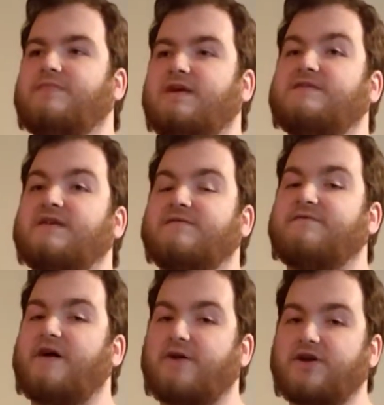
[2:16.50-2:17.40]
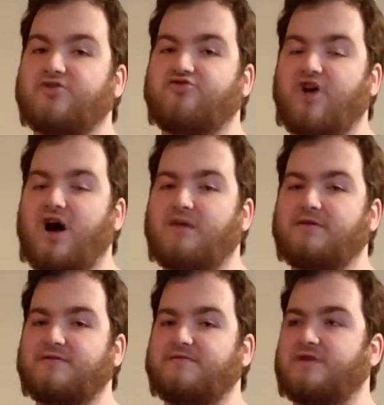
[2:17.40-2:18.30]
It did a very good job
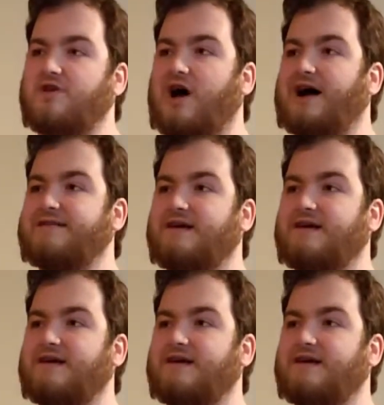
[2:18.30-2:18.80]
of not